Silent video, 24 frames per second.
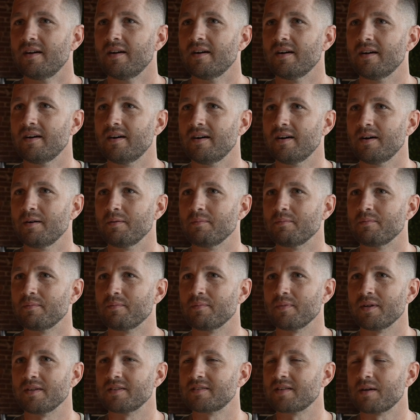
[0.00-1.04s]
And
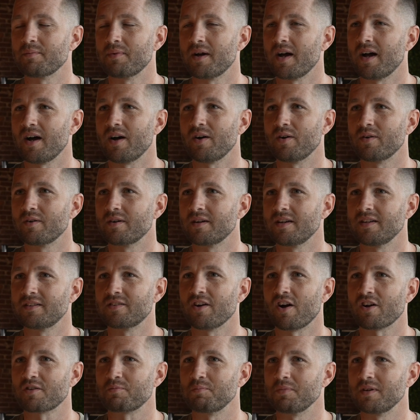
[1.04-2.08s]
somehow he
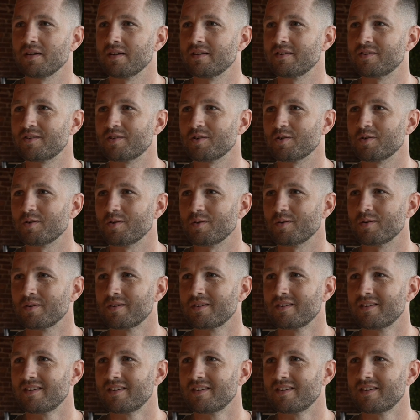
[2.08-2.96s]
talked me into